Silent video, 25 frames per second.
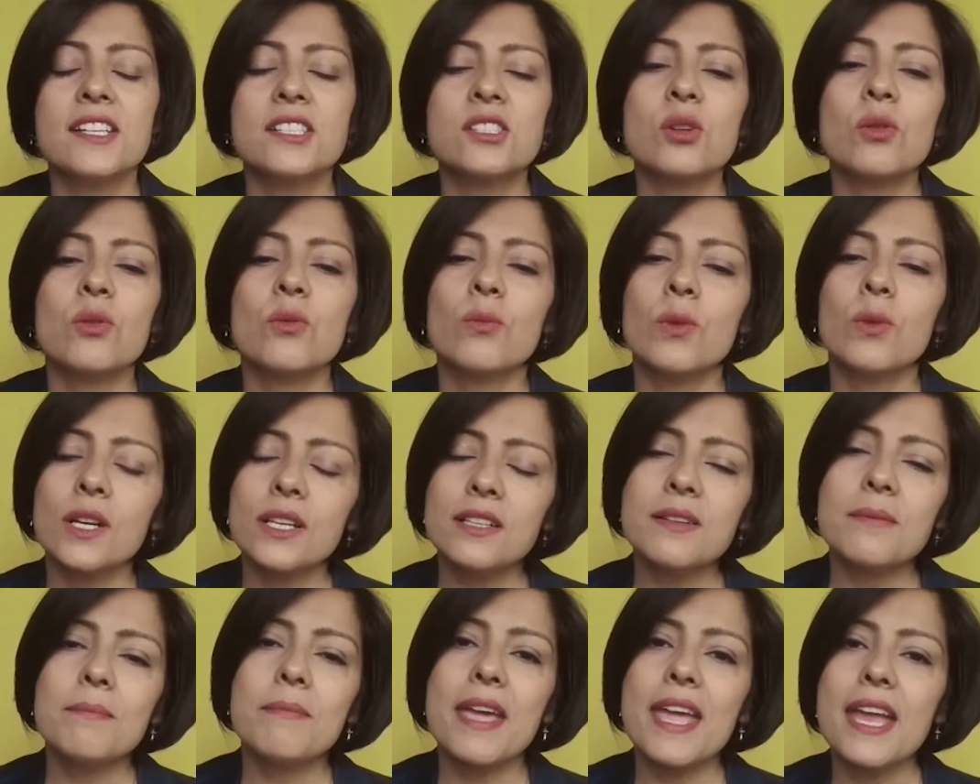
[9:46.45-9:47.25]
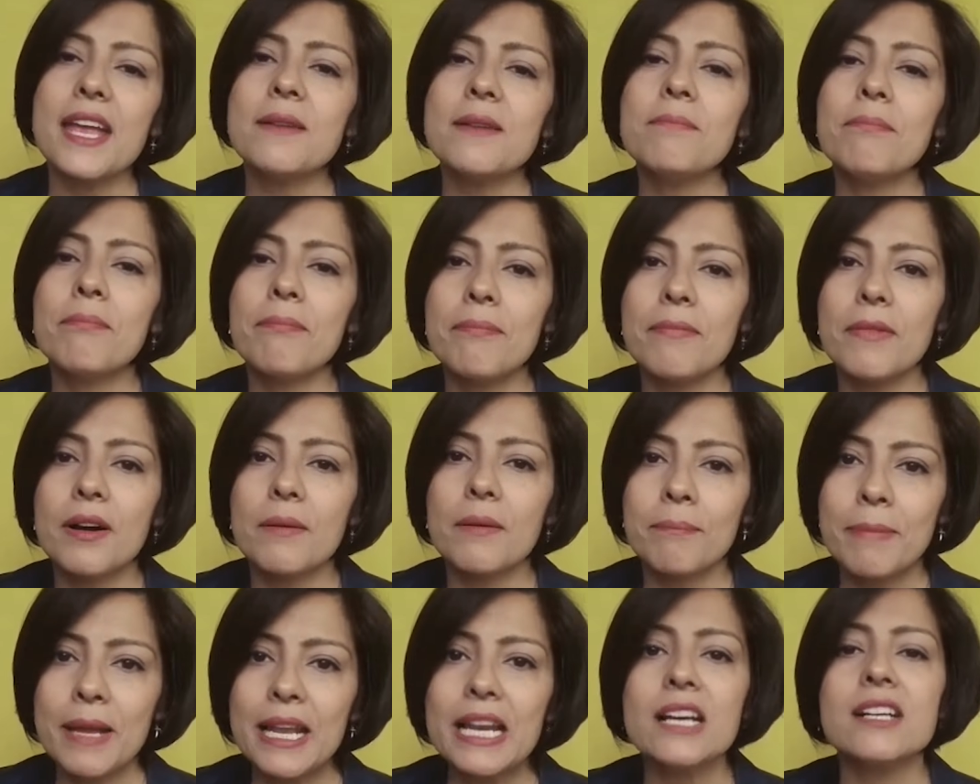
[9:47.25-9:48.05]
So what are the main
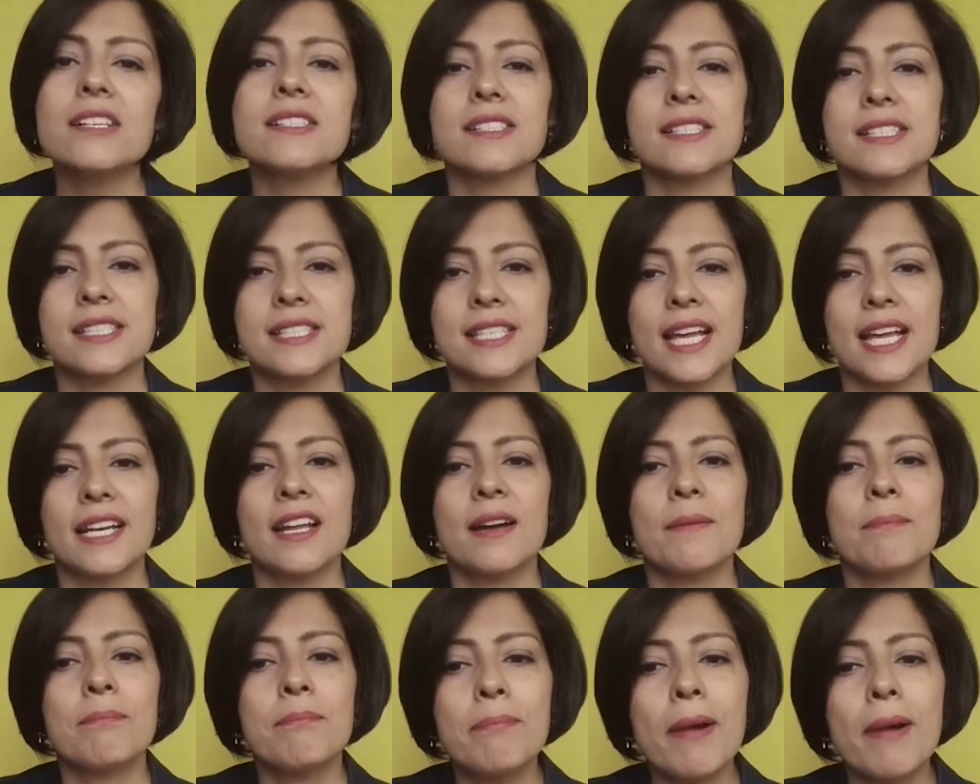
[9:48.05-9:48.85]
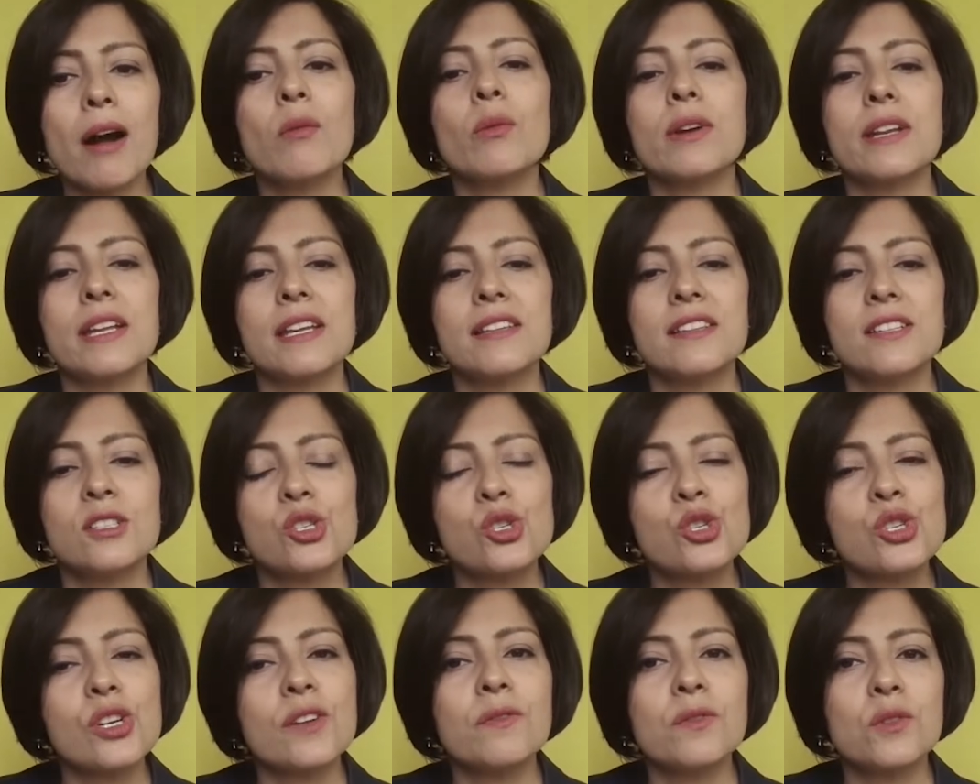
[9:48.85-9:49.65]
pillars that are powering
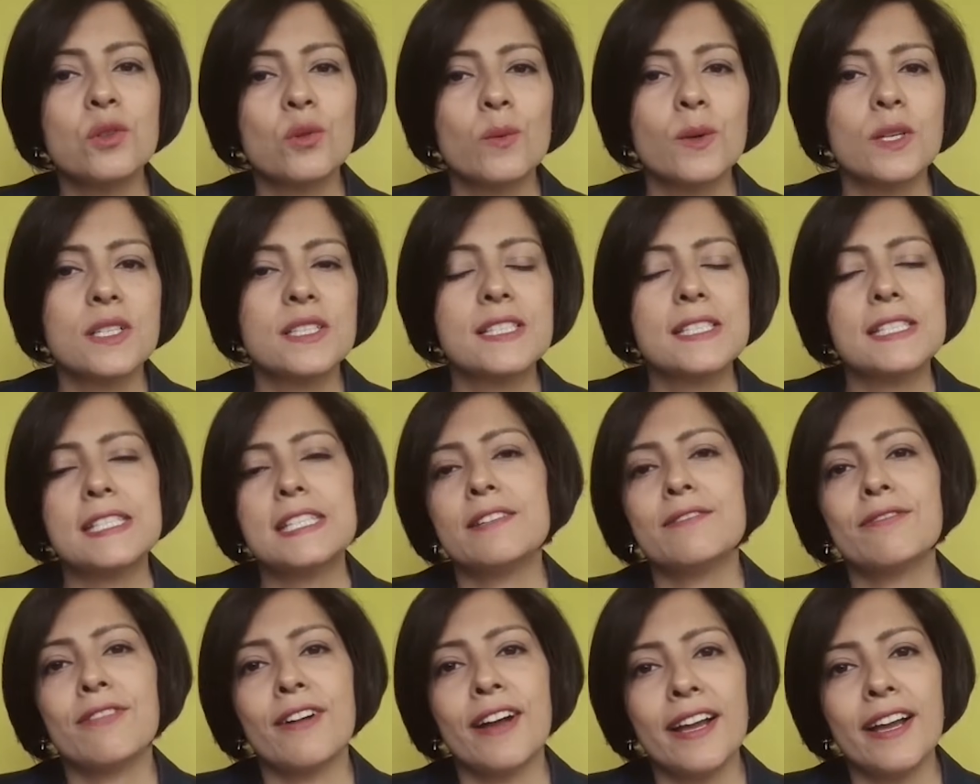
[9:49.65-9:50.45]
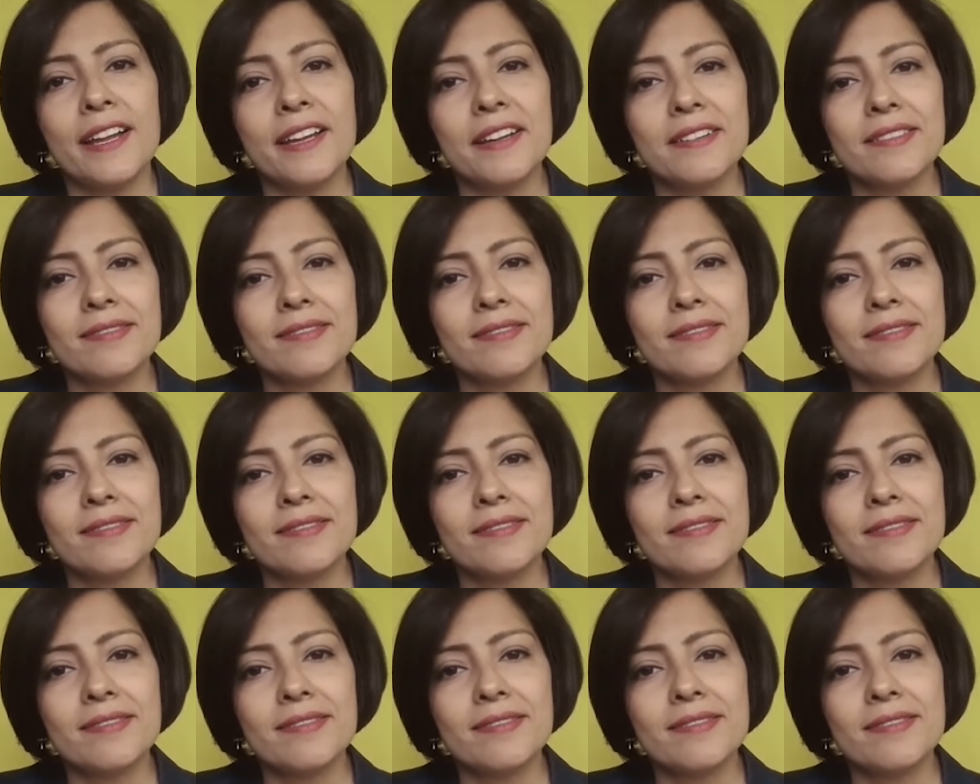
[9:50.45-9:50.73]
the shift towards DeFi?